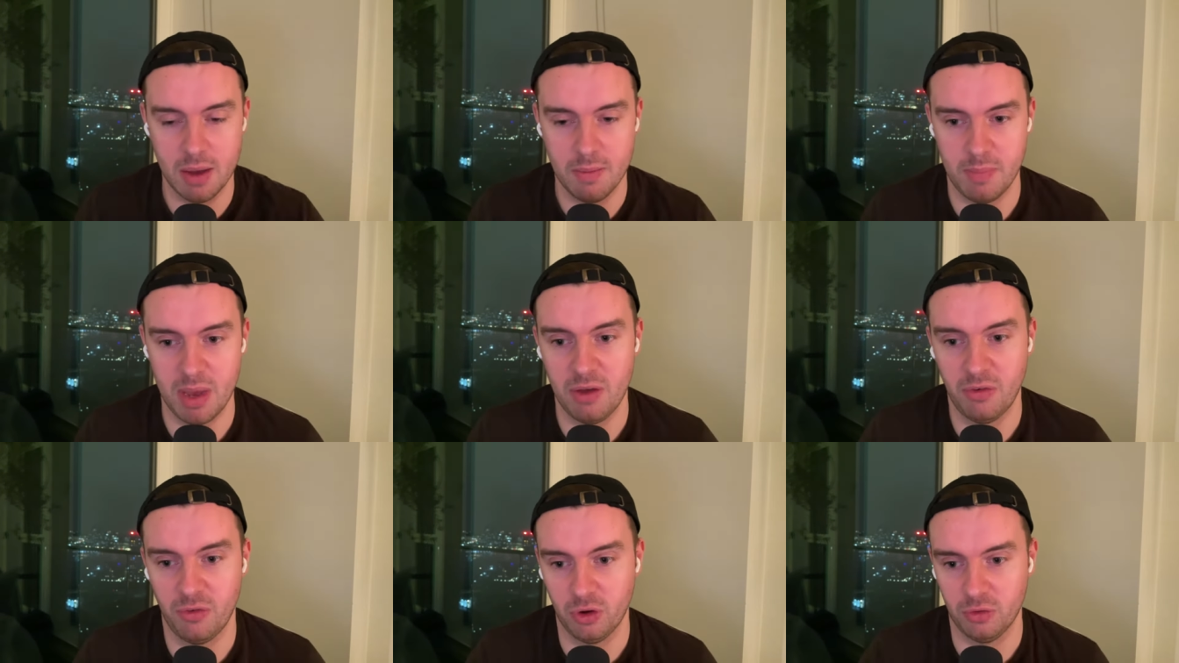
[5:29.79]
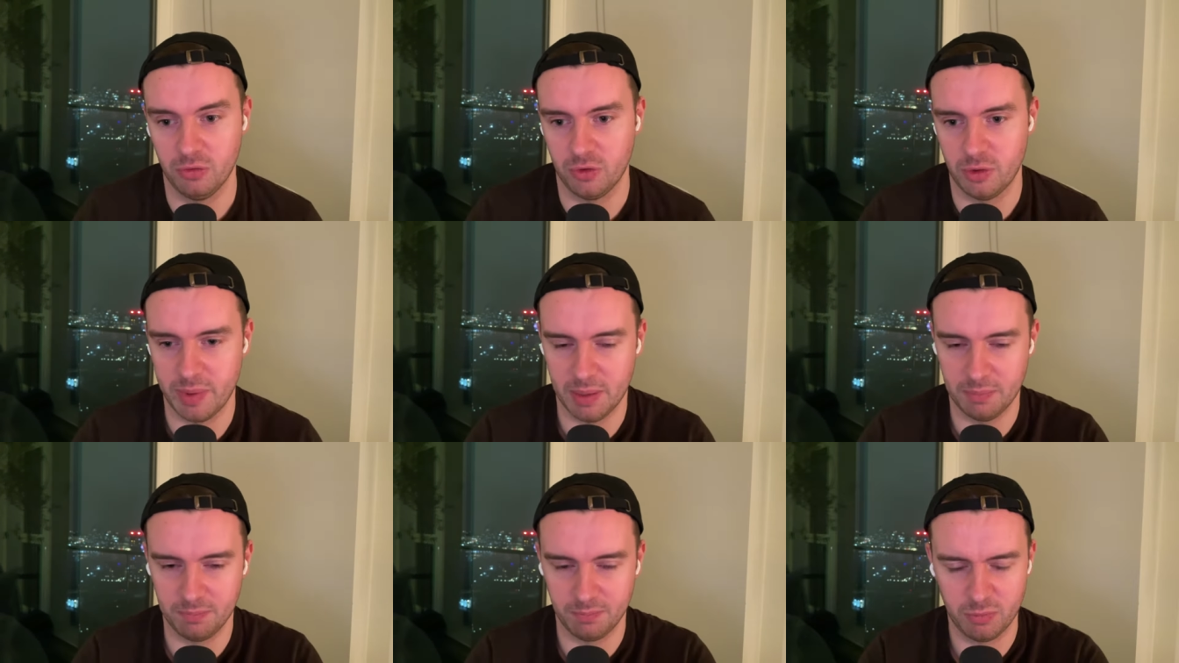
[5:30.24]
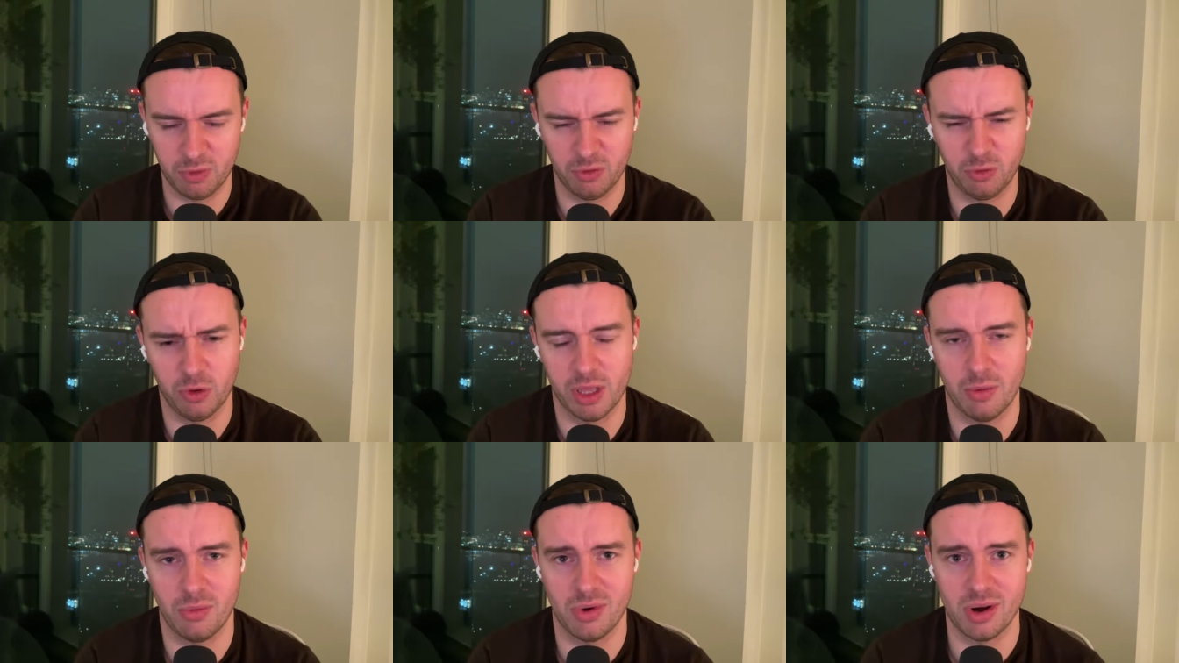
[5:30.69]
barefoot for a bit
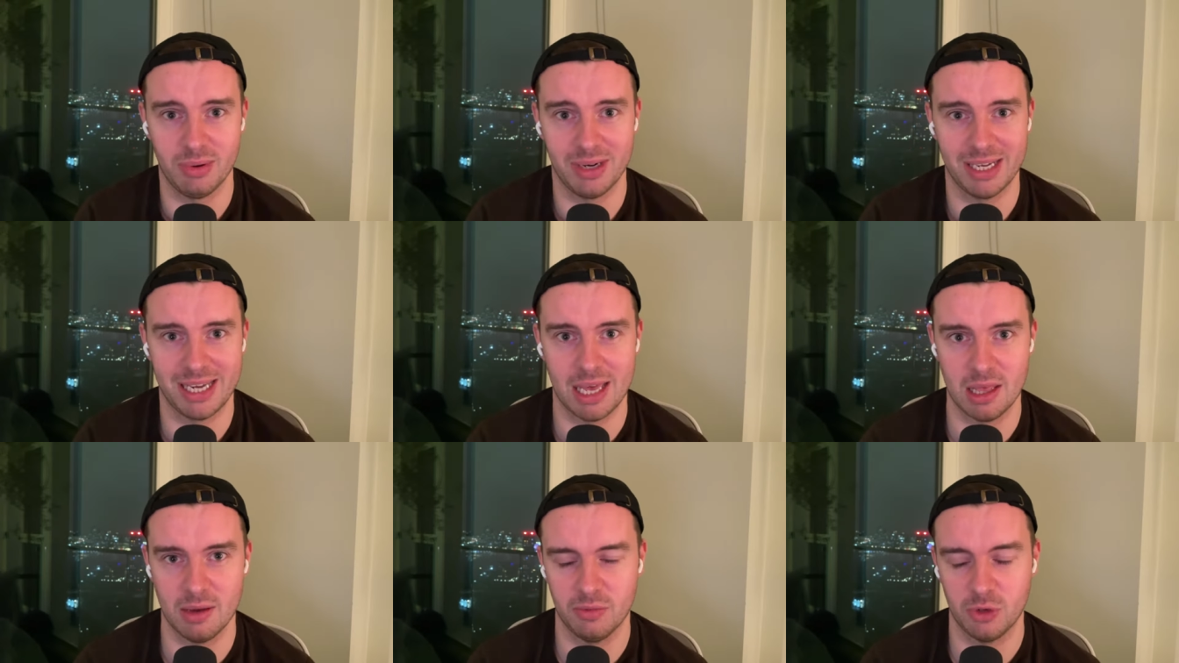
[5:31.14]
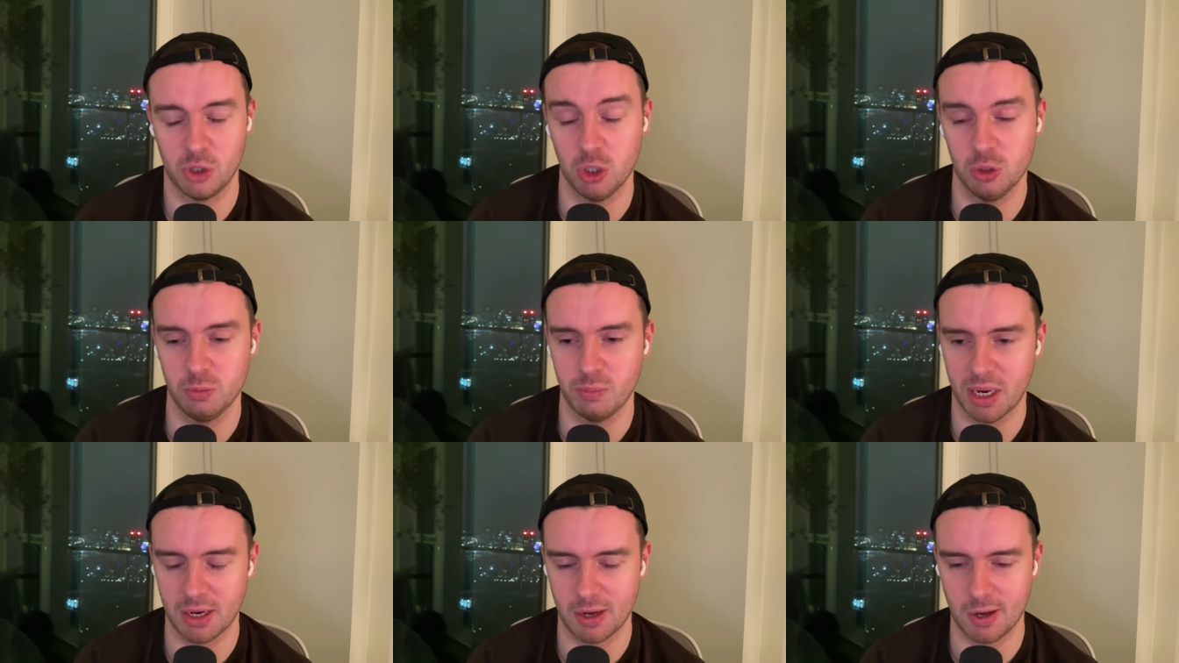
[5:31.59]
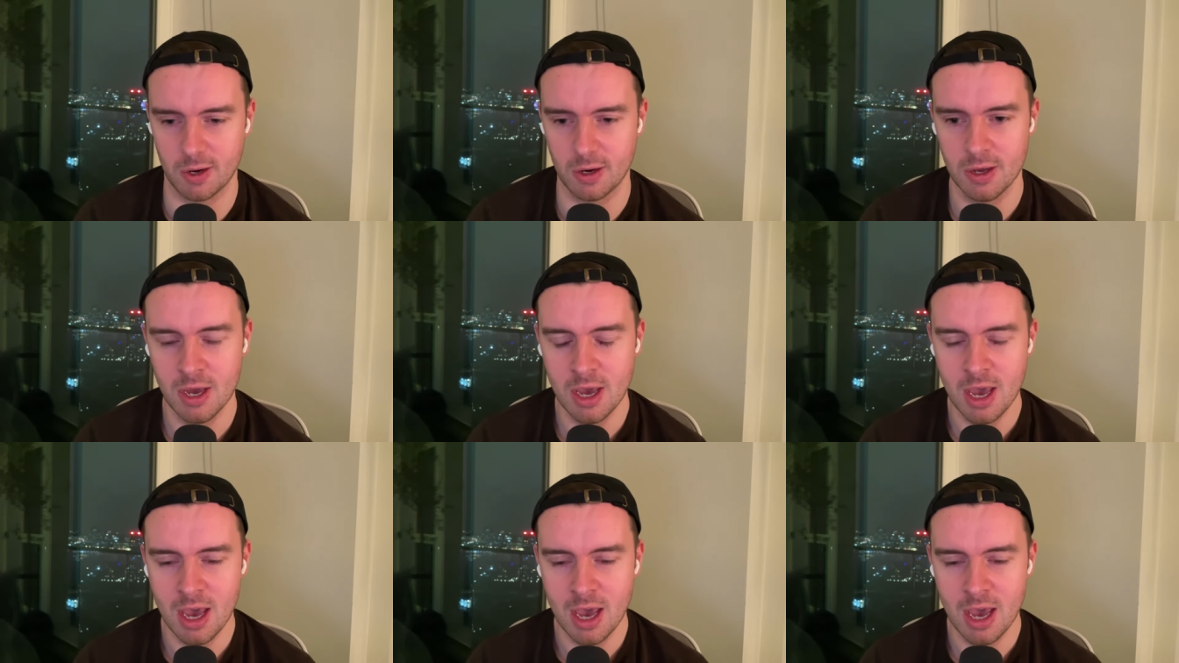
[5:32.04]
before they were able to get their shoes back on